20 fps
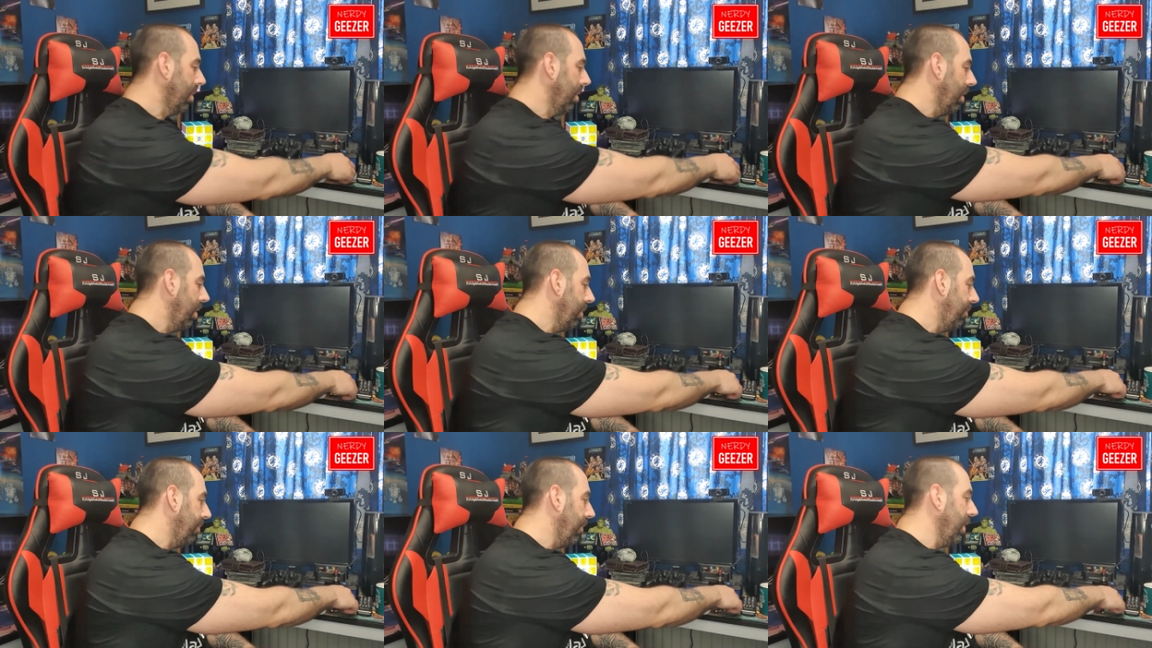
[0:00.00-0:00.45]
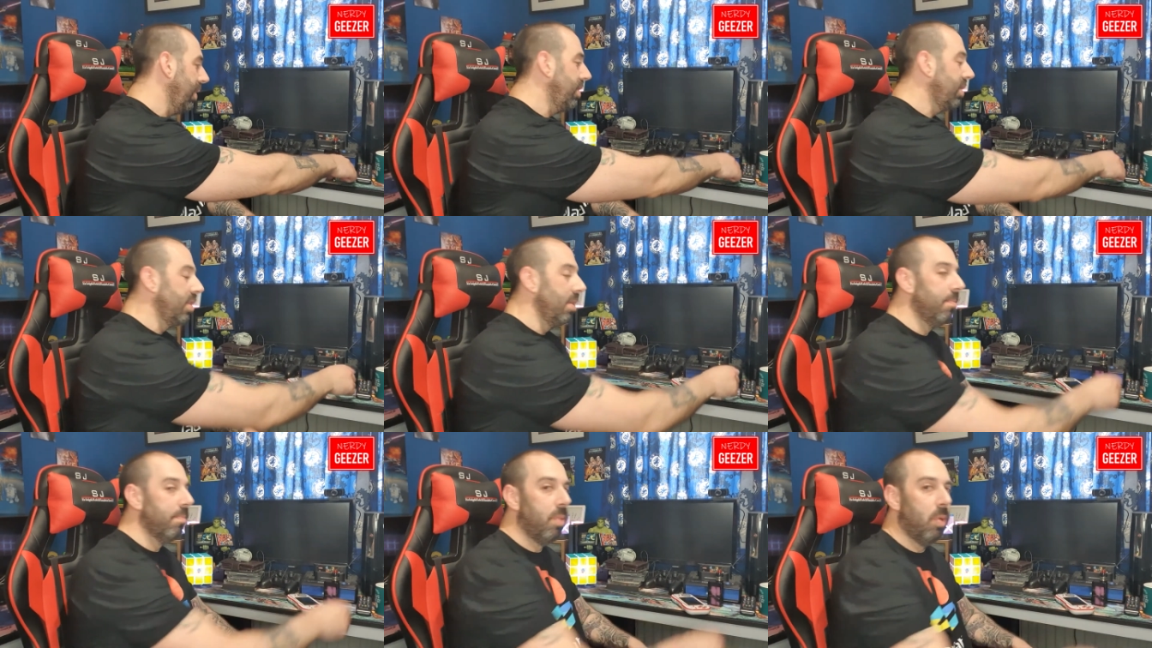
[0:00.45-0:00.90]
It's very
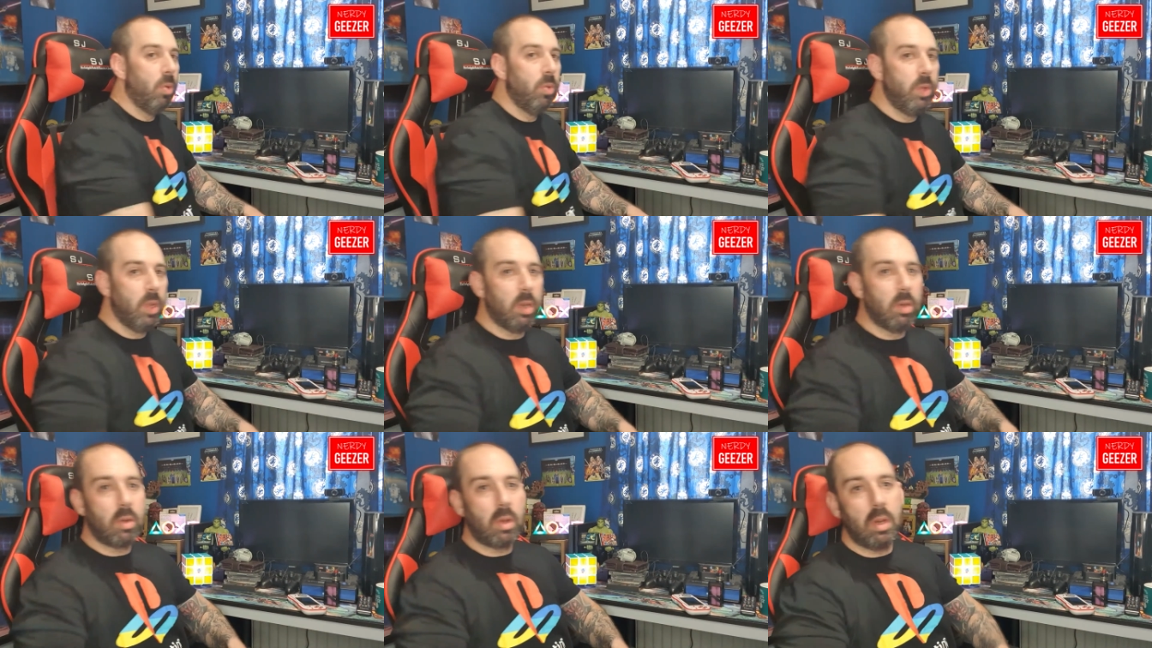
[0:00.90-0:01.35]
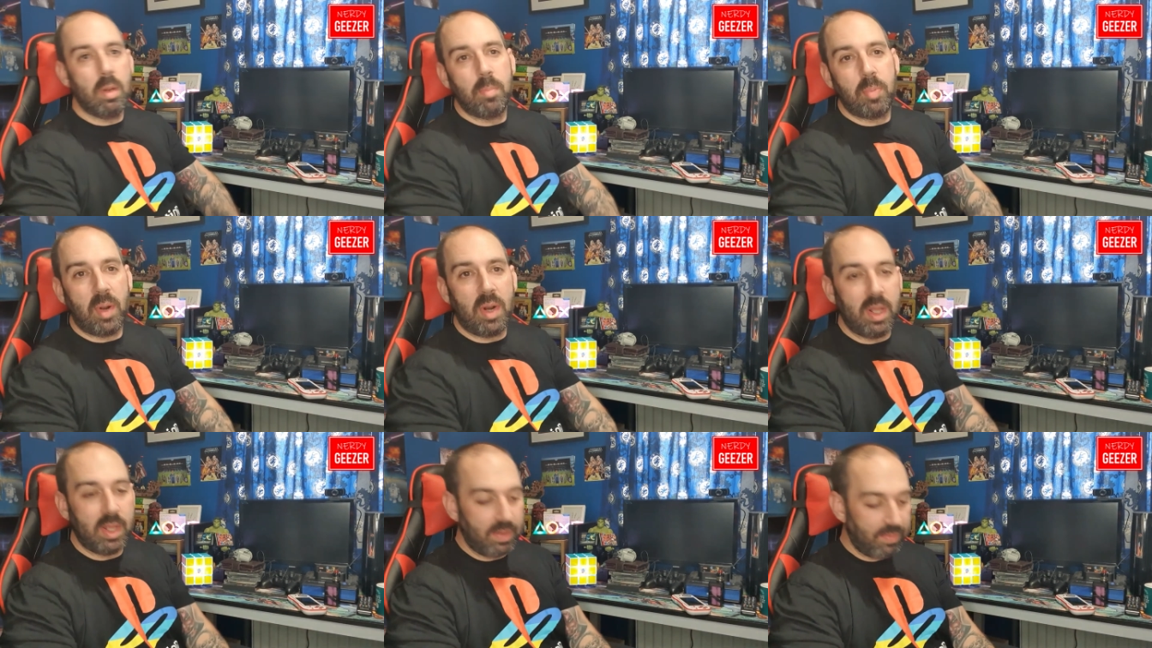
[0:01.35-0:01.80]
simple. You're not going to
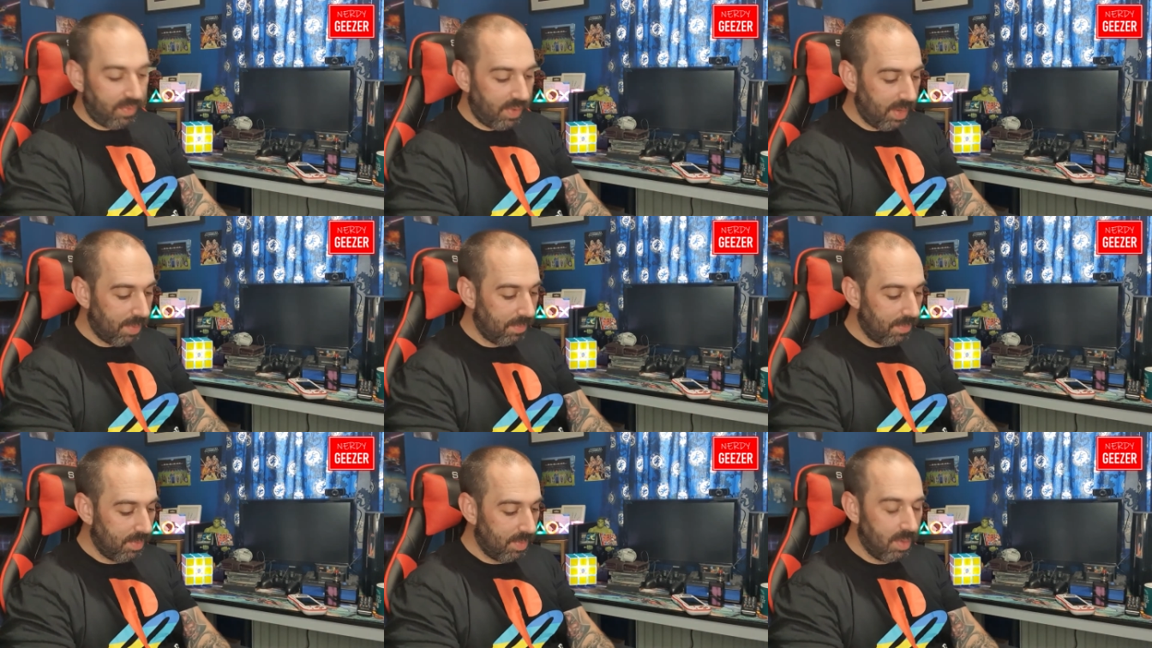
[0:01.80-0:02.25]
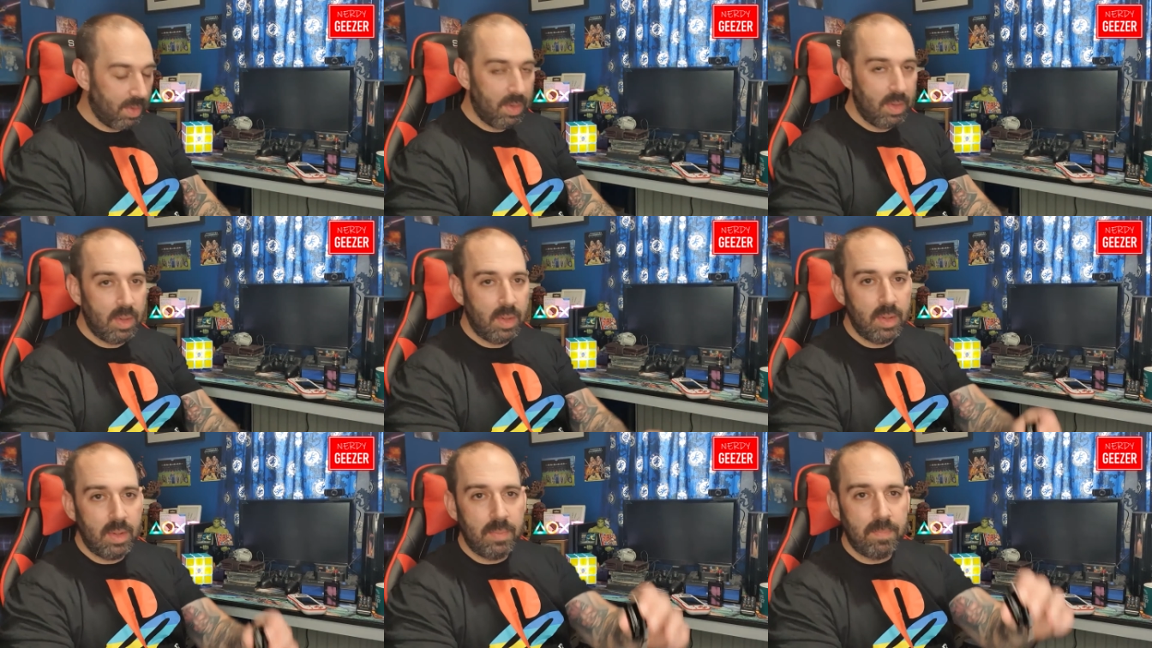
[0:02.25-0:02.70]
believe it.
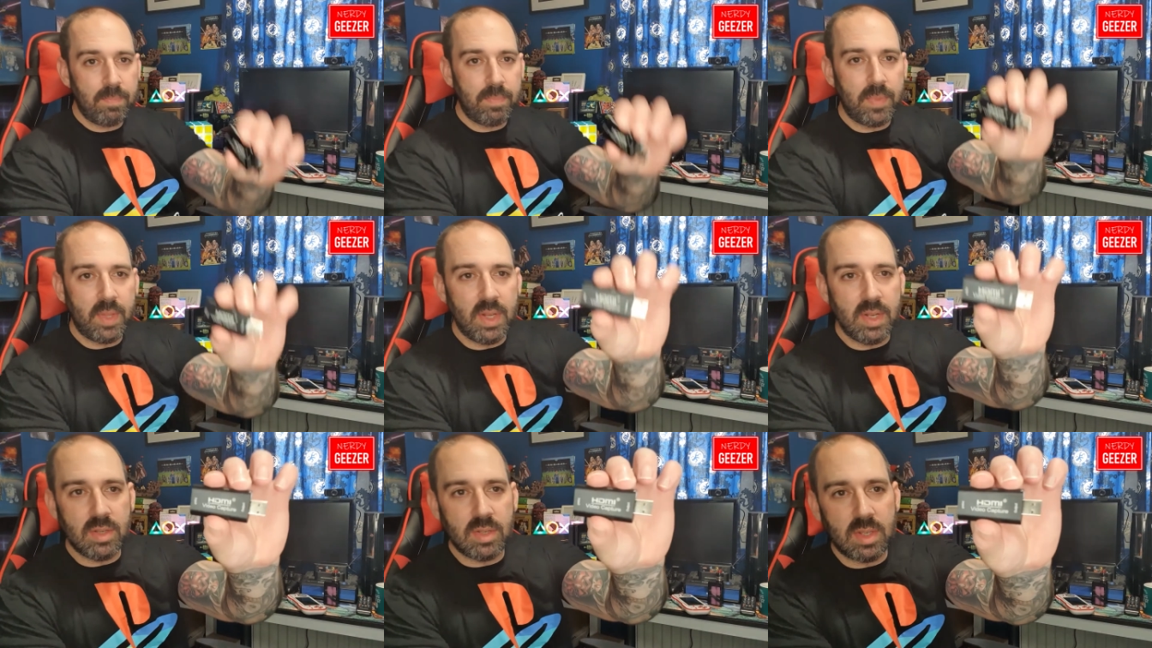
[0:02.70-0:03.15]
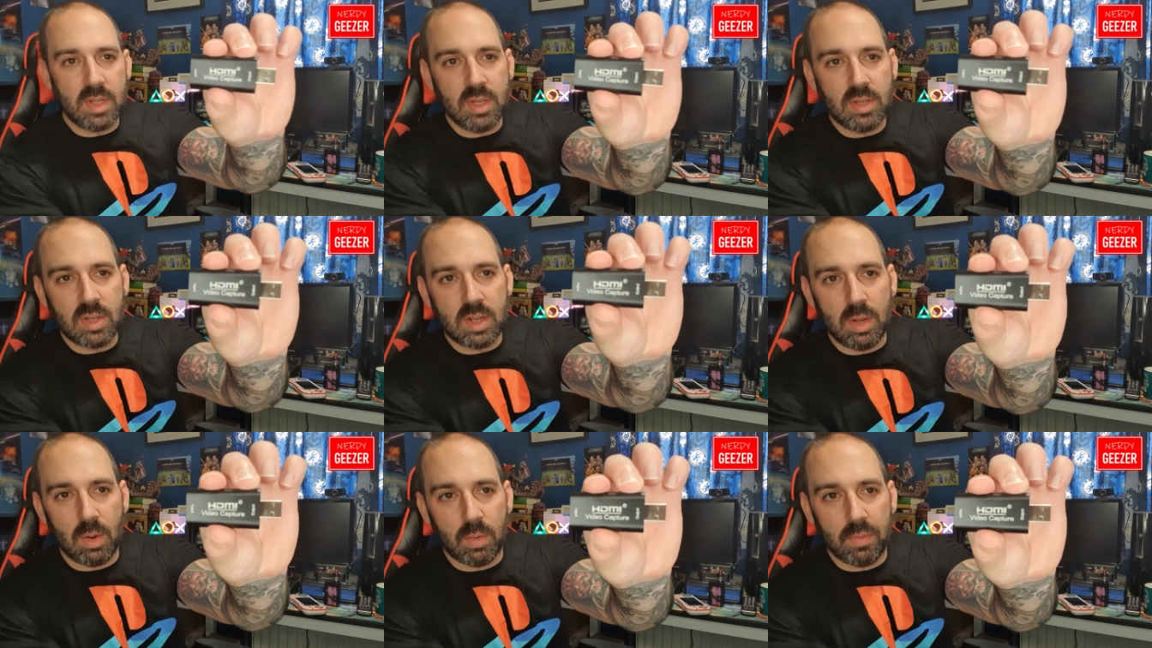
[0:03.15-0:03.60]
It's
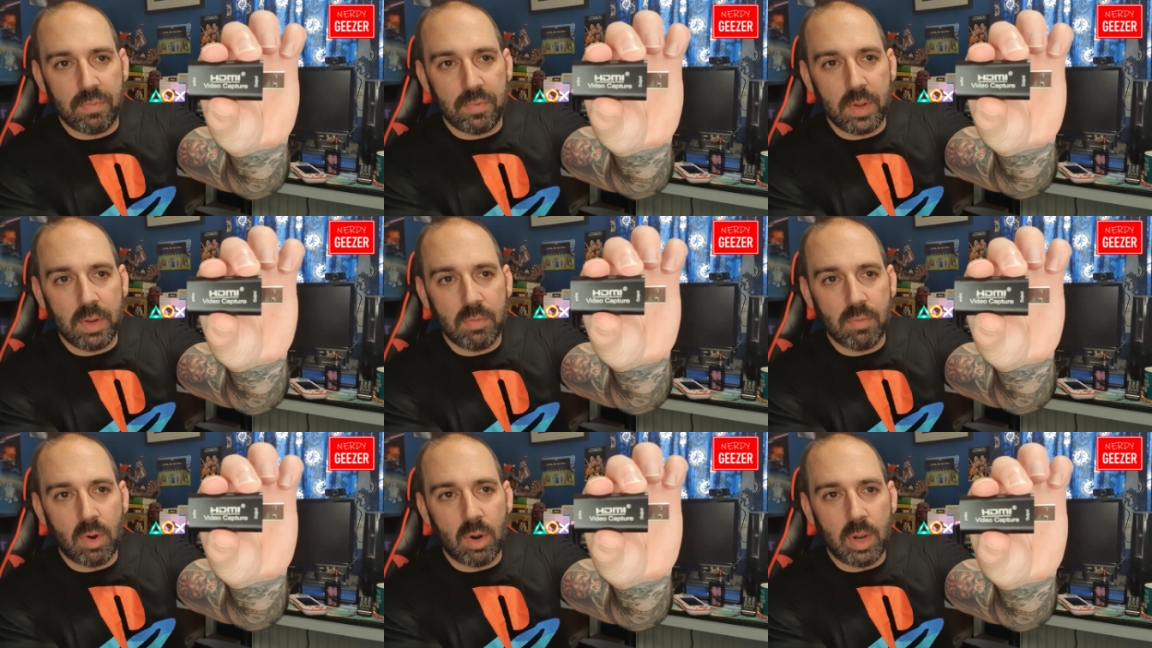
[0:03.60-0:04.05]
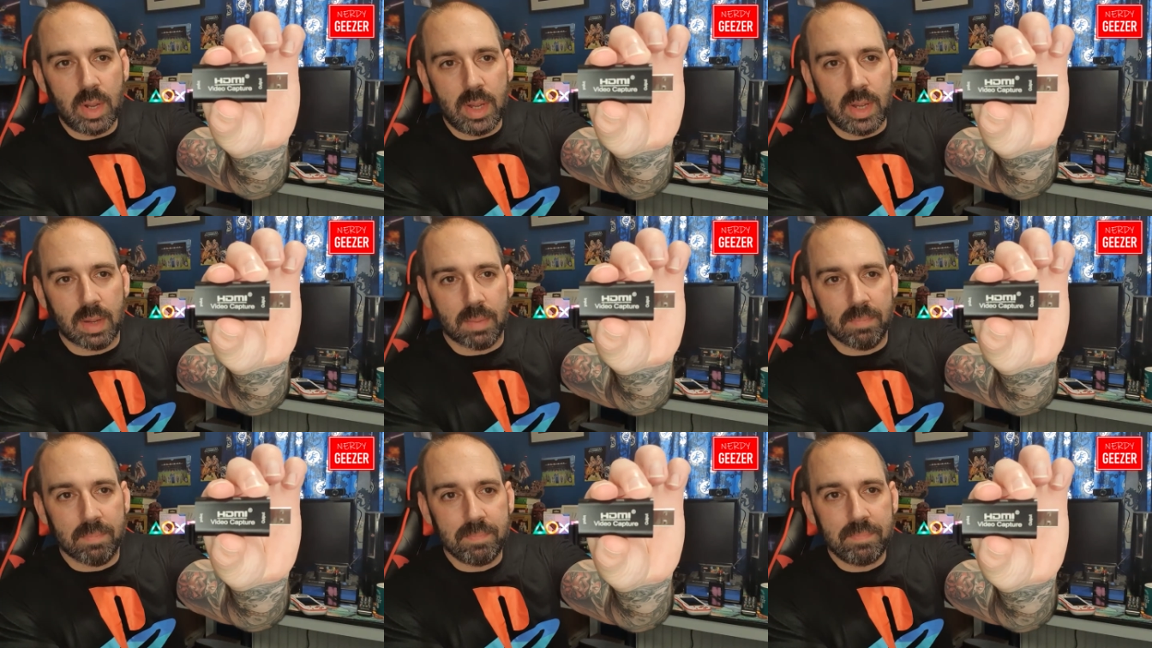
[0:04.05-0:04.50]
this little thing right here.